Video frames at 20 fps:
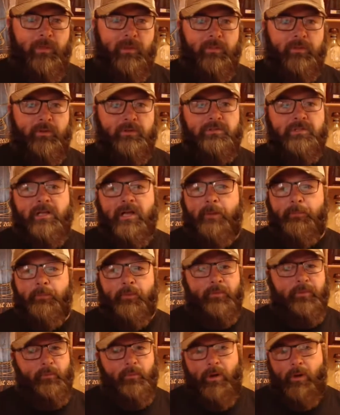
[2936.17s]
There's a
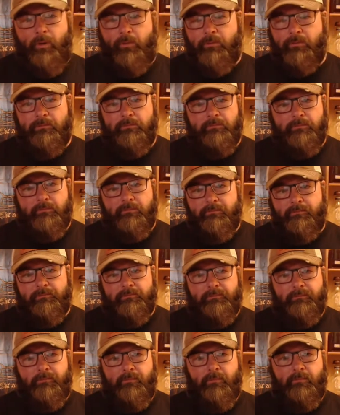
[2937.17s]
couple that won't,
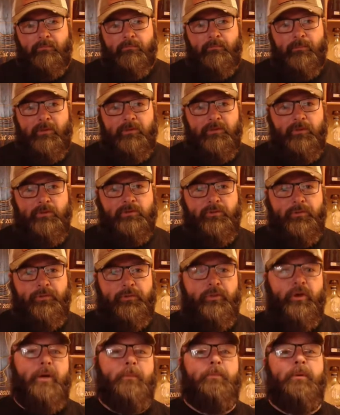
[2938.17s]
but there's
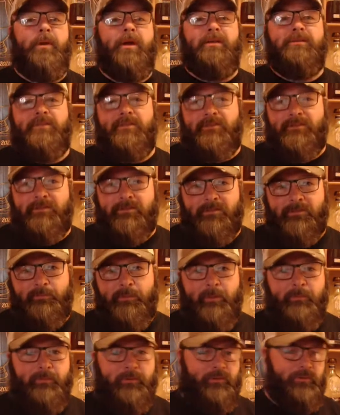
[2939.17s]
thought processes.
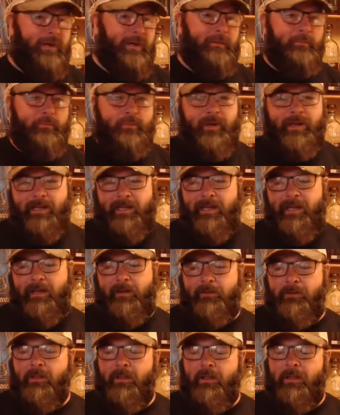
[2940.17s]
People are trying to break it
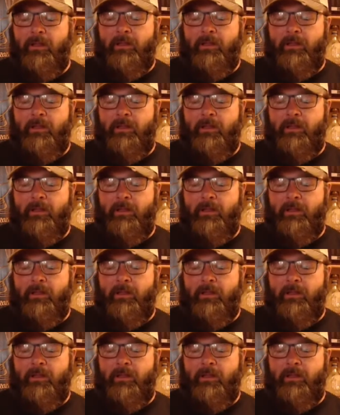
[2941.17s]
down.